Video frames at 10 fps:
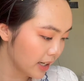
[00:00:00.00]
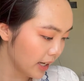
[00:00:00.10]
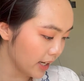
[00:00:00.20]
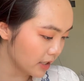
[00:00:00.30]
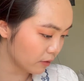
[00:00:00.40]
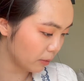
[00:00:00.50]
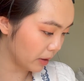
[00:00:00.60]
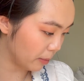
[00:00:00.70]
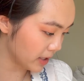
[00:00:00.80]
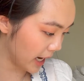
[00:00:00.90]
It's from the
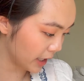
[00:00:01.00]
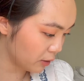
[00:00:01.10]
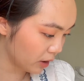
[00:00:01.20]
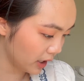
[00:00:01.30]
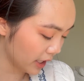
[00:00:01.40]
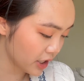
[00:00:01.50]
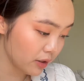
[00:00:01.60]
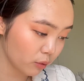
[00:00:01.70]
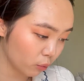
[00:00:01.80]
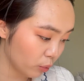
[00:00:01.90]
Botanical collection.
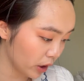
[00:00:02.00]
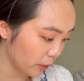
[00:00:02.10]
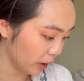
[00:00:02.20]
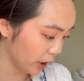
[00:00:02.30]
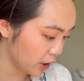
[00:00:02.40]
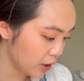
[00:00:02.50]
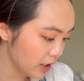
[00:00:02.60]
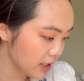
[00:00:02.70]
Really cute.